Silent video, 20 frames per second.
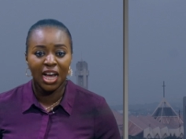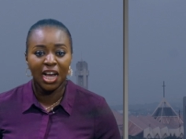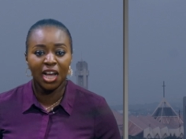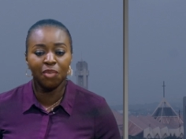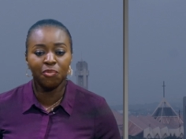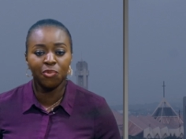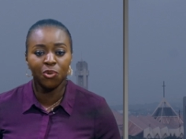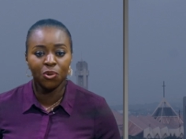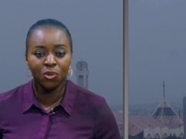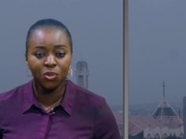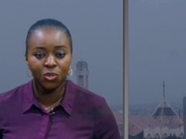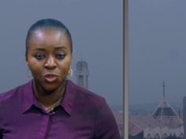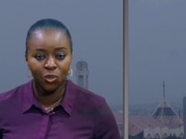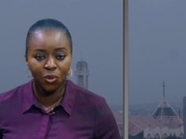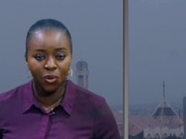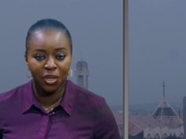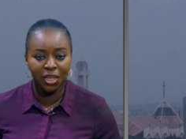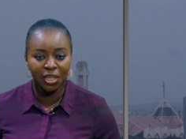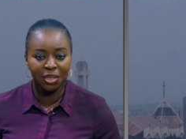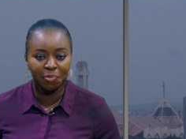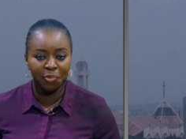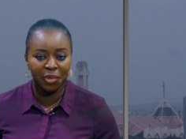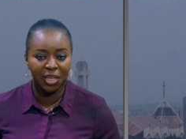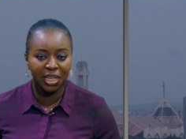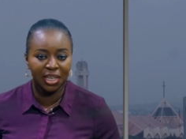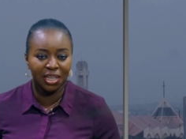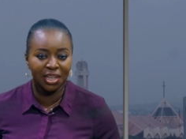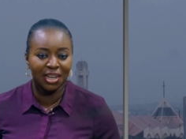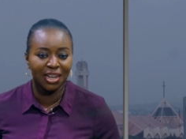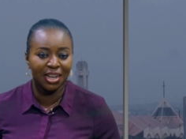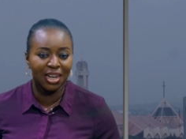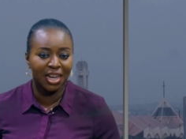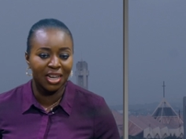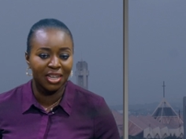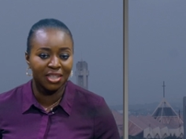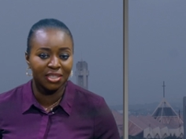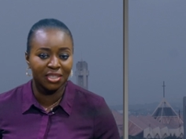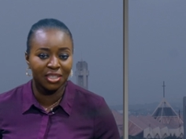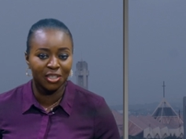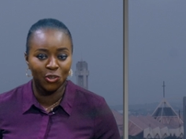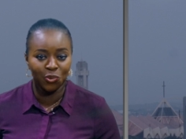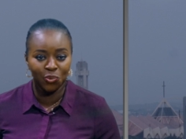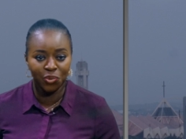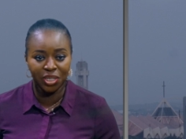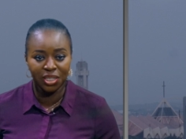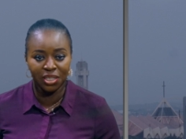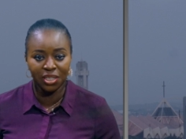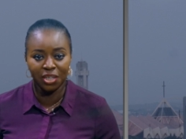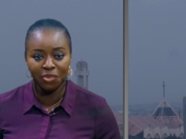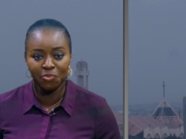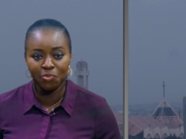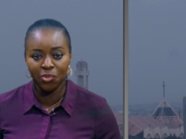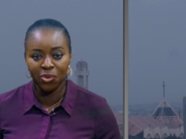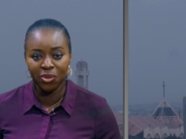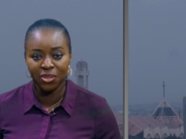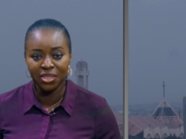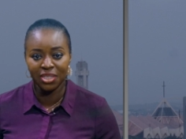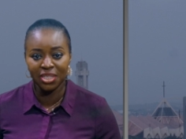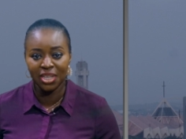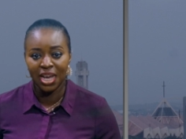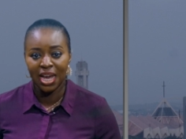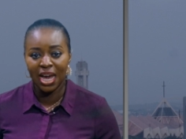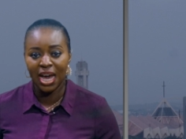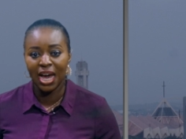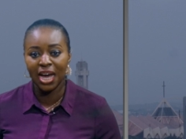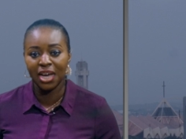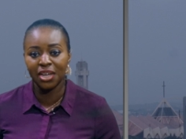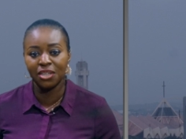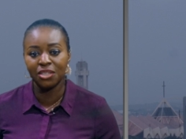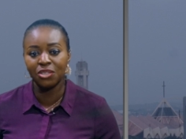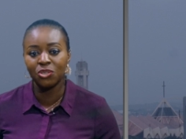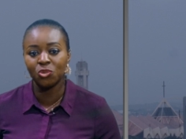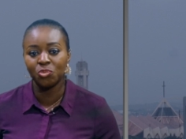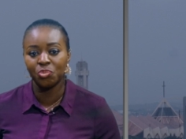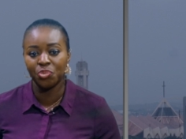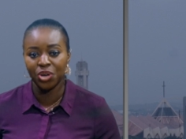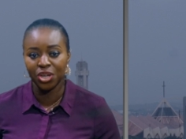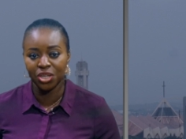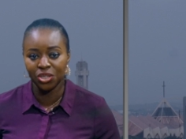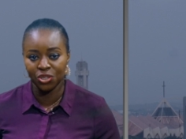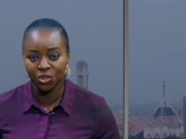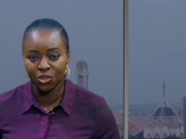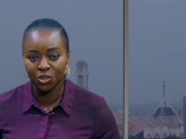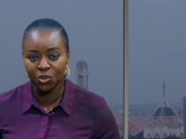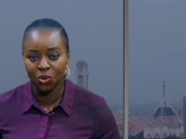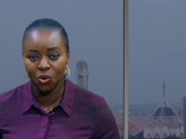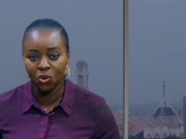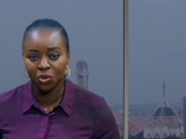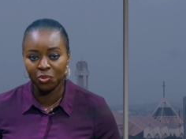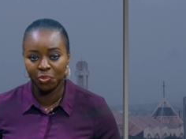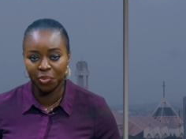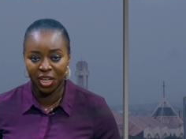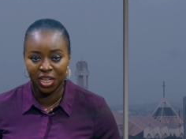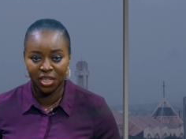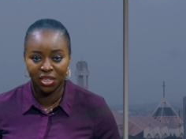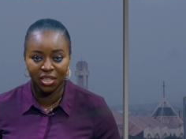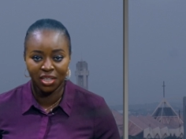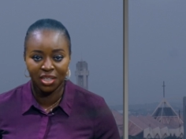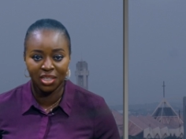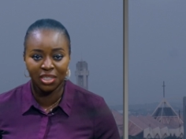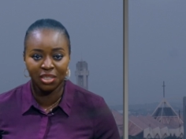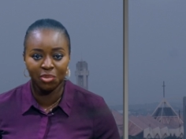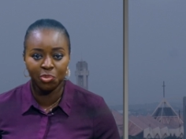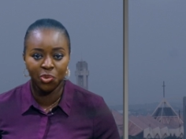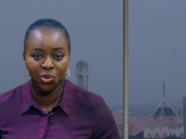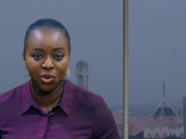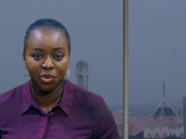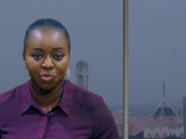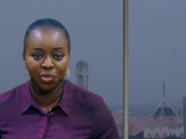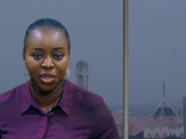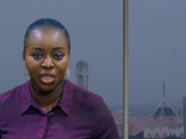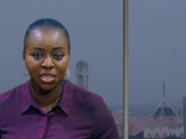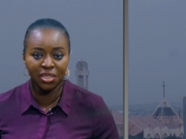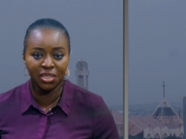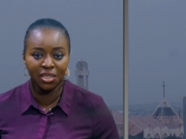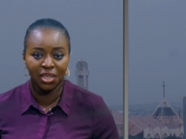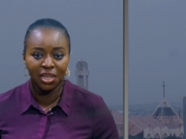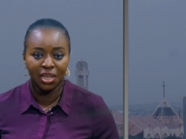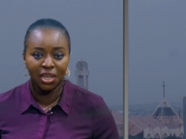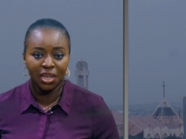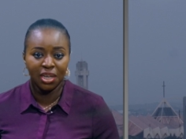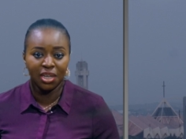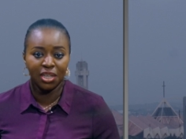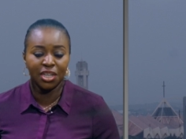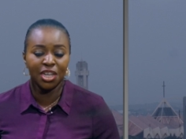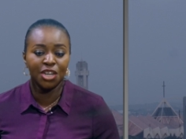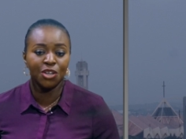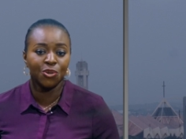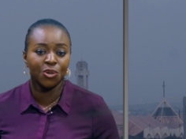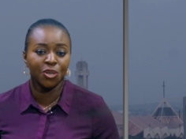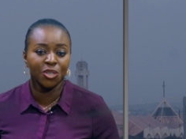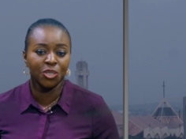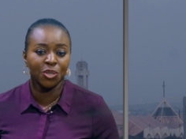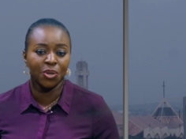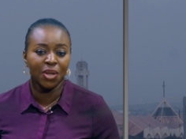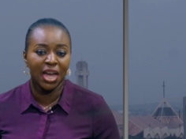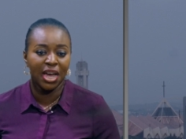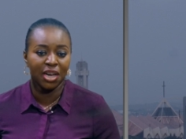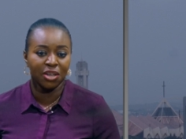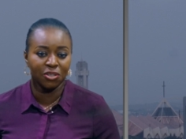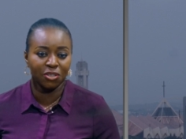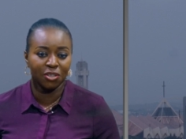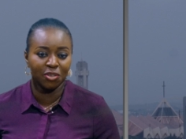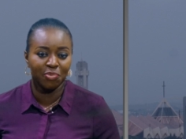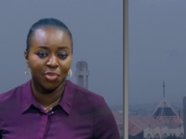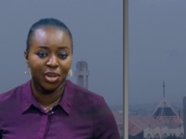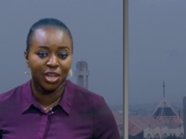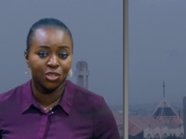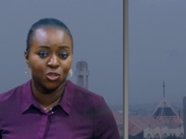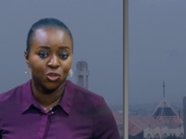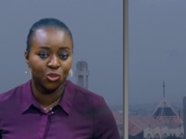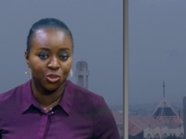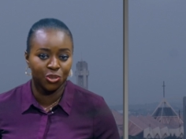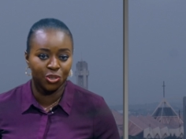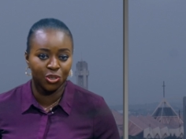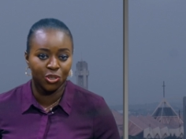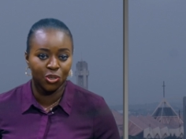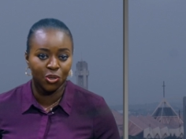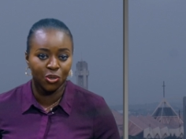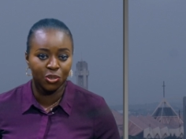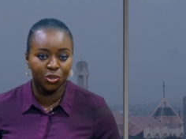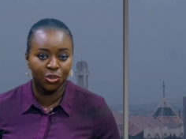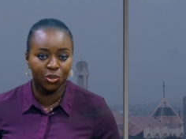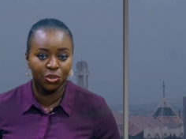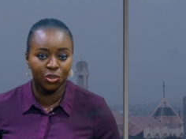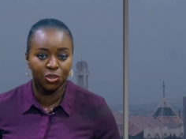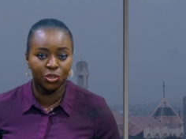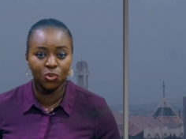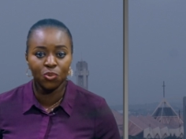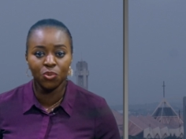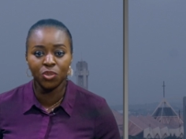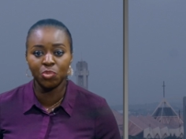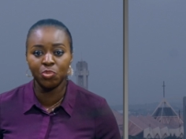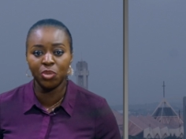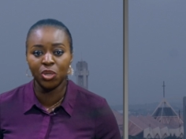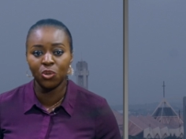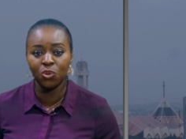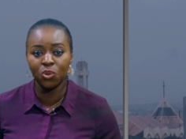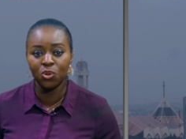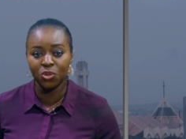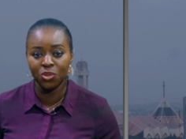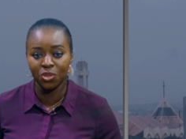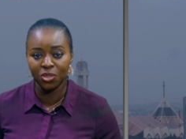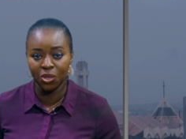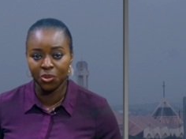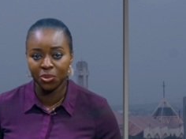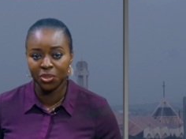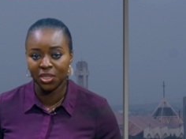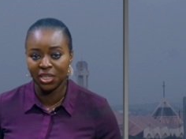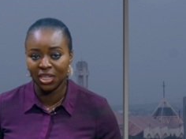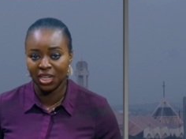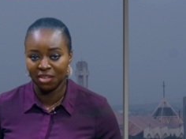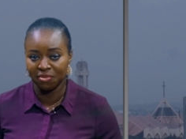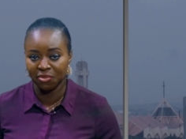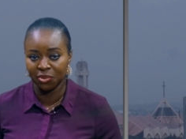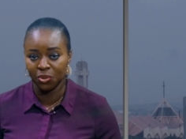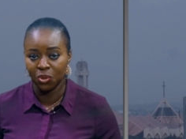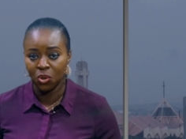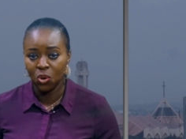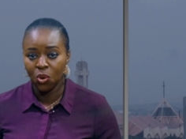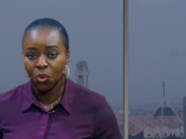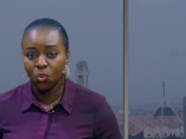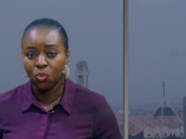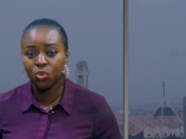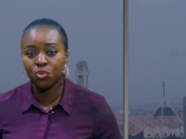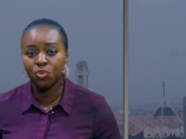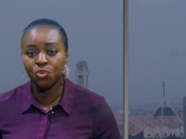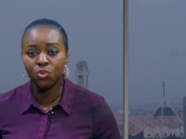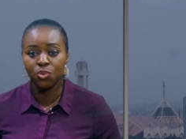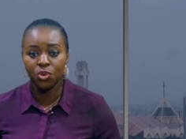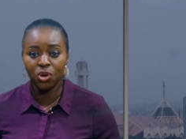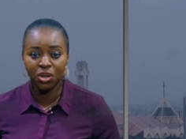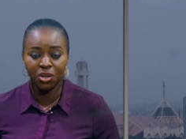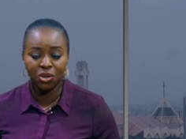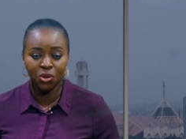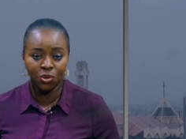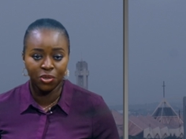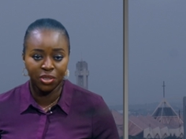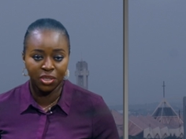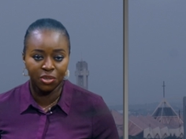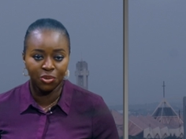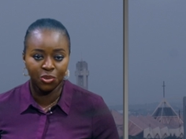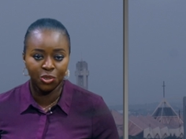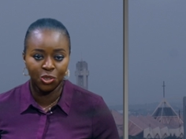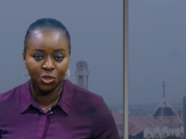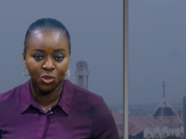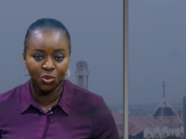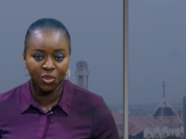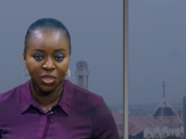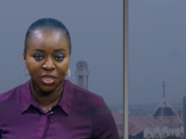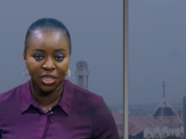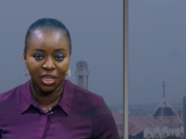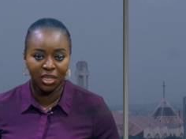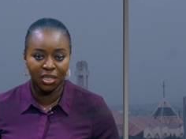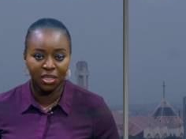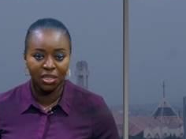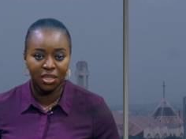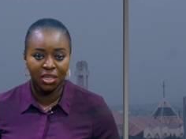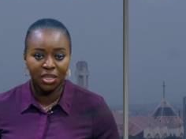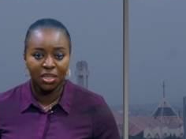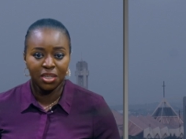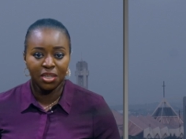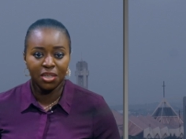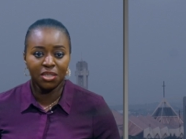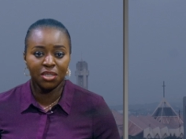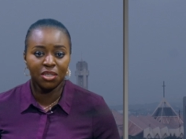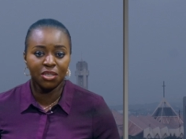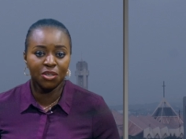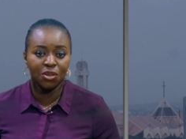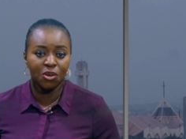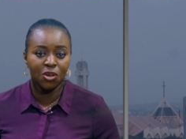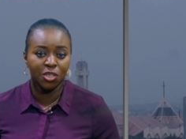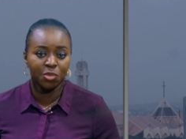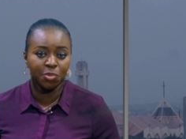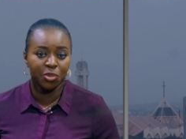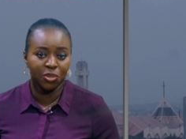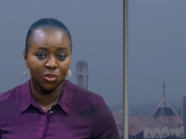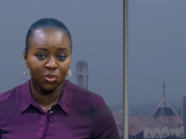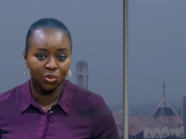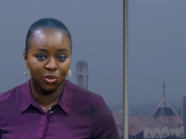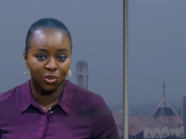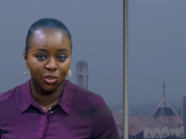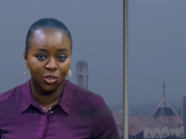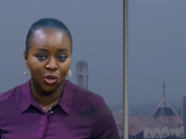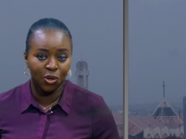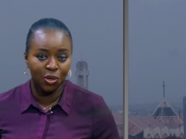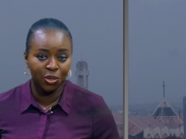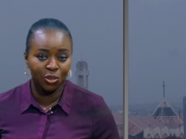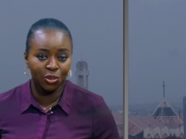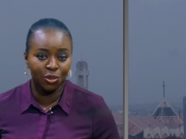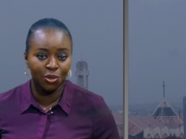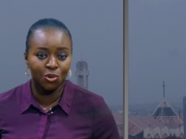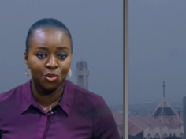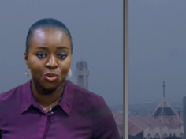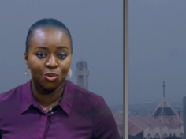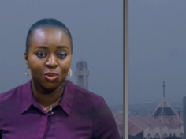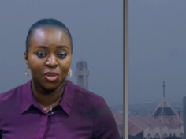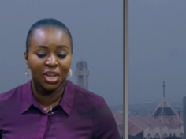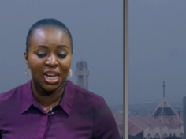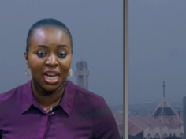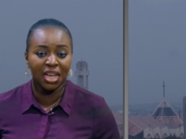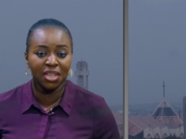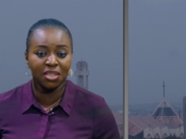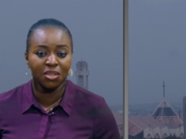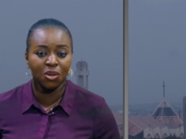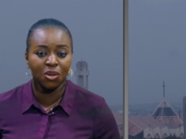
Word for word: have all joined picket lines in recent months, adding to pressures on patients' appointments. The industrial action by junior doctors, those below consultant level, will run until Tuesday. The senior hospital doctor, known as